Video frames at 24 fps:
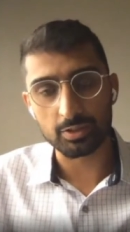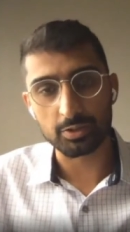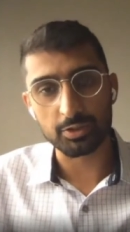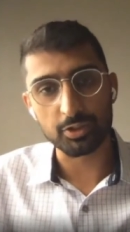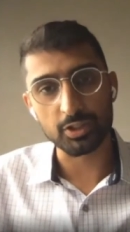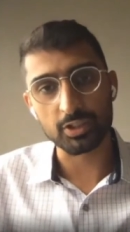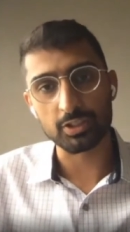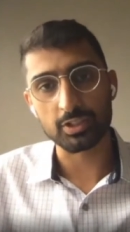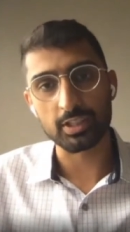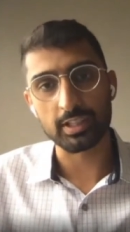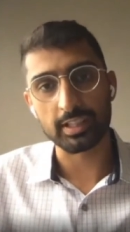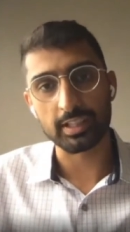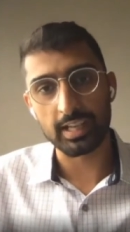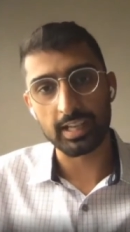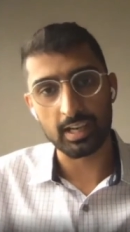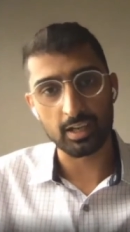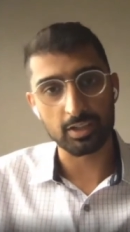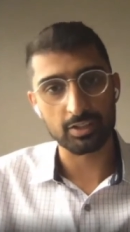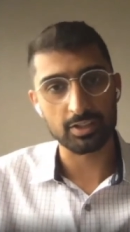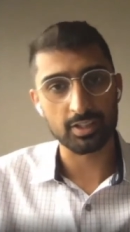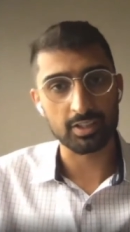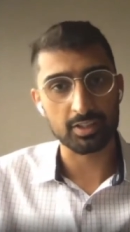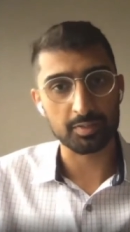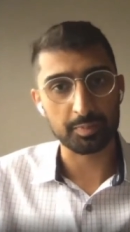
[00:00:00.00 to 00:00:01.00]
solutions like
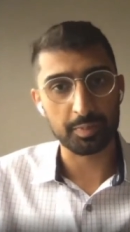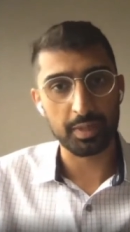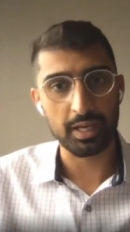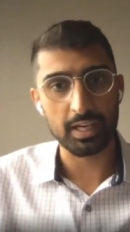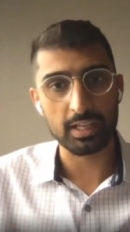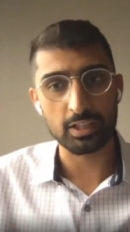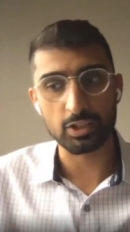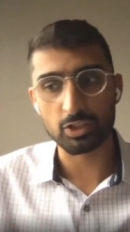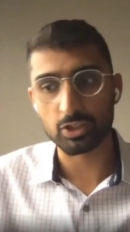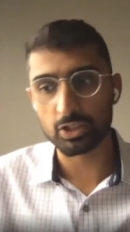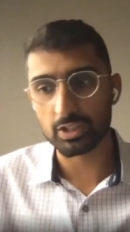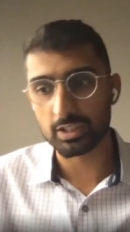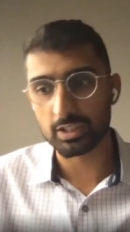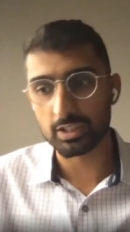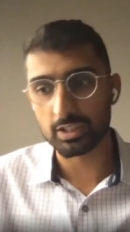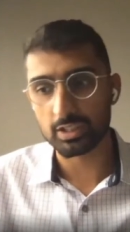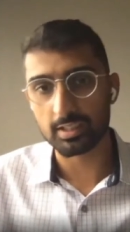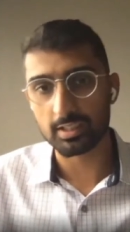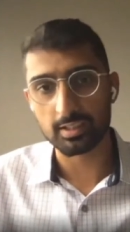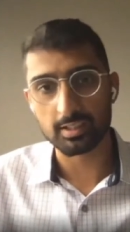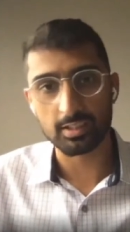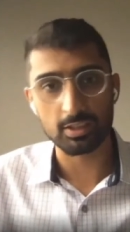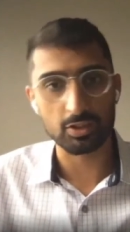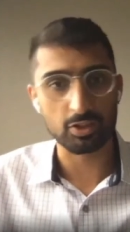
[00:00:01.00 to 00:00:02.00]
ours as patient
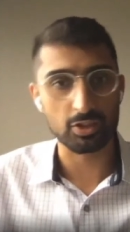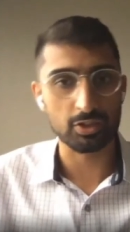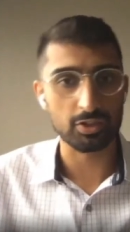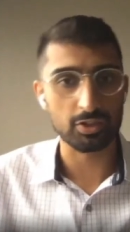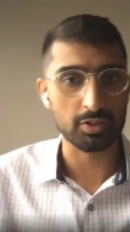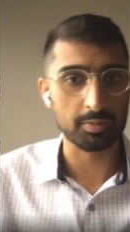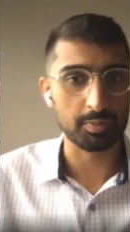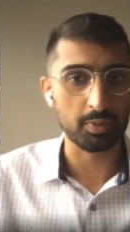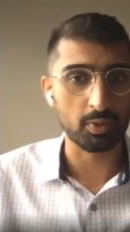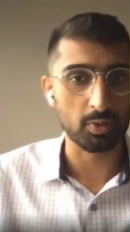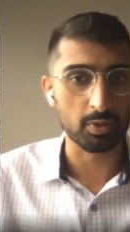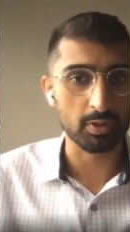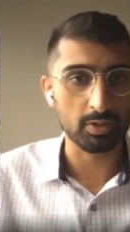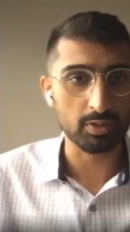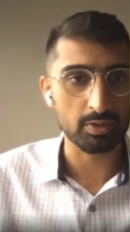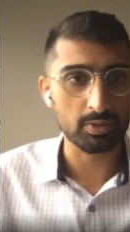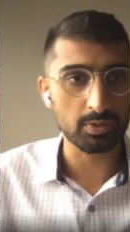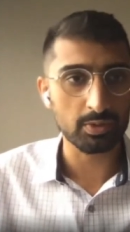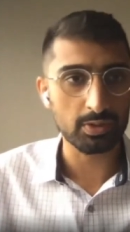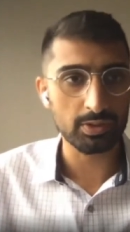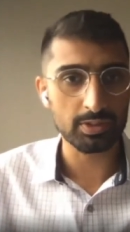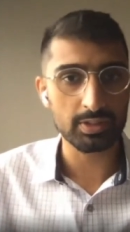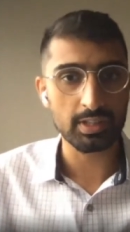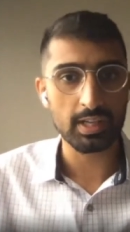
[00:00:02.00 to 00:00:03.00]
decision support
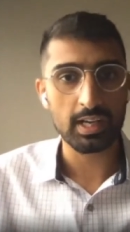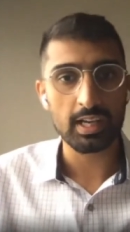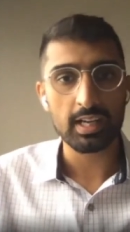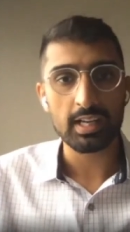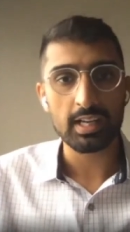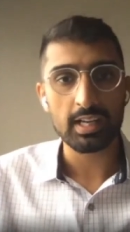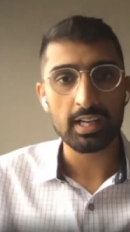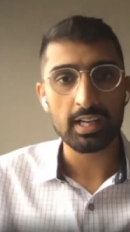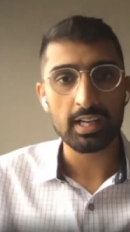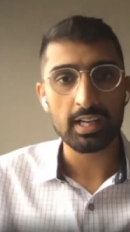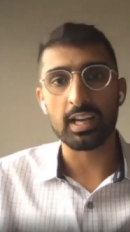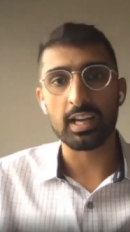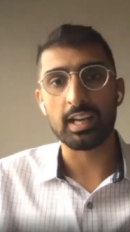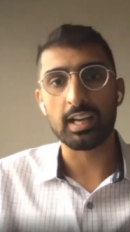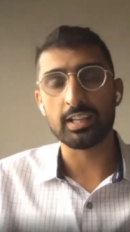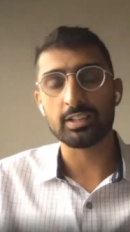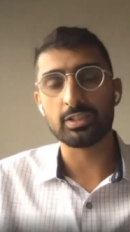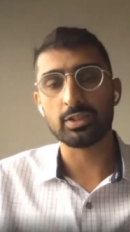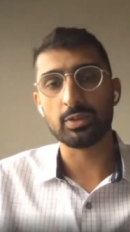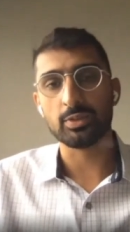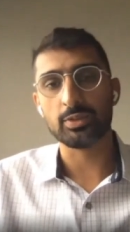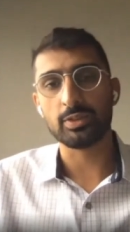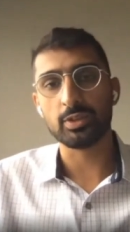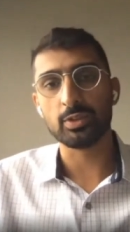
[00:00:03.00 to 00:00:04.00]
tools,
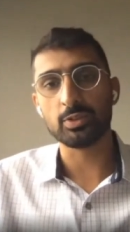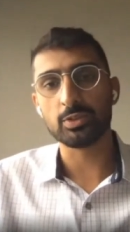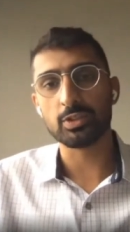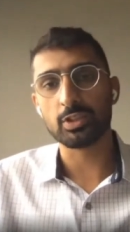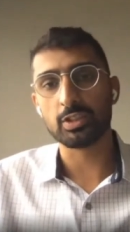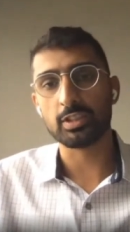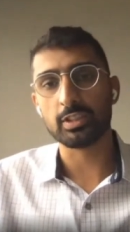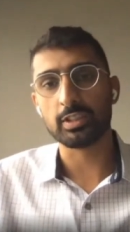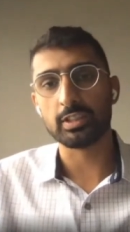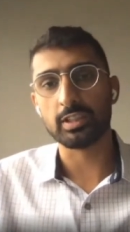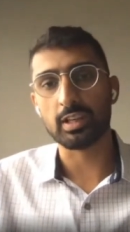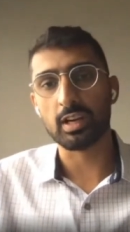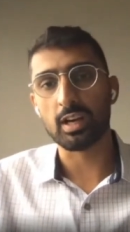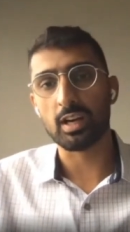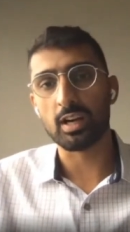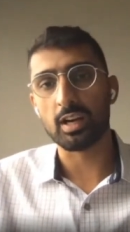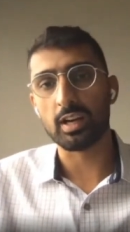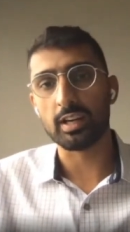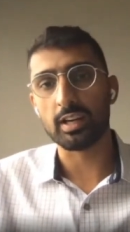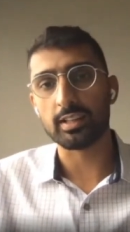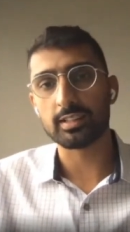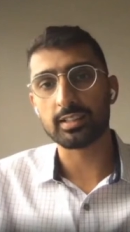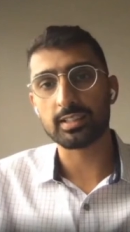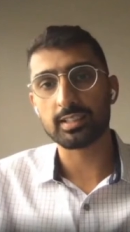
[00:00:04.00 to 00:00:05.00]
and so those are
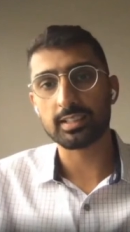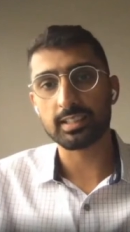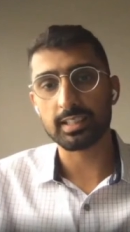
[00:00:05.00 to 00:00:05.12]
not